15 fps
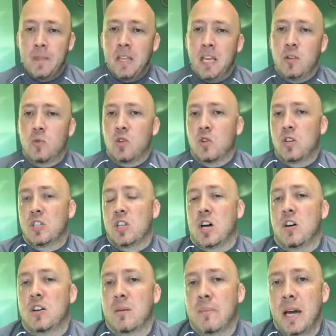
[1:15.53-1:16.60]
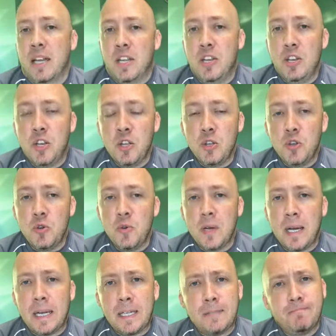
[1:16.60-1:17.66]
and we're going to talk about a new
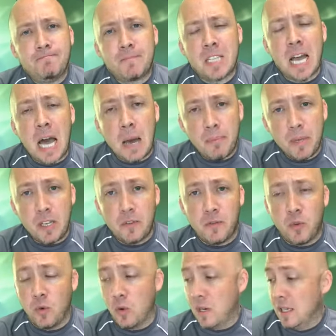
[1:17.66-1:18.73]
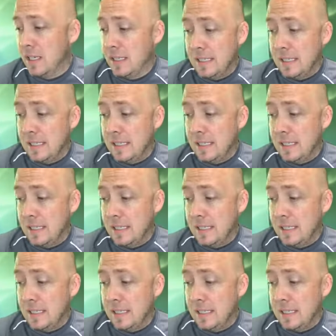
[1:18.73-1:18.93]
um, topic for